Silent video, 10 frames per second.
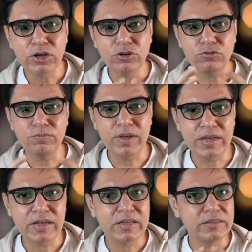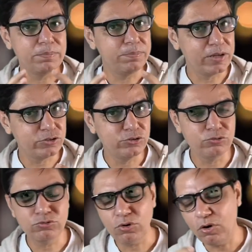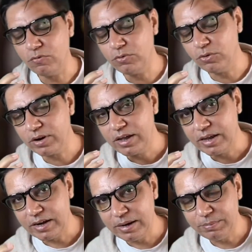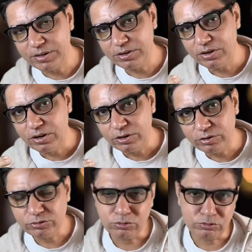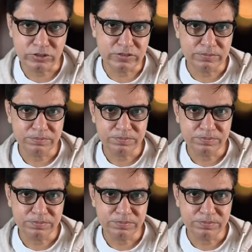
to make the best use of your limited resources.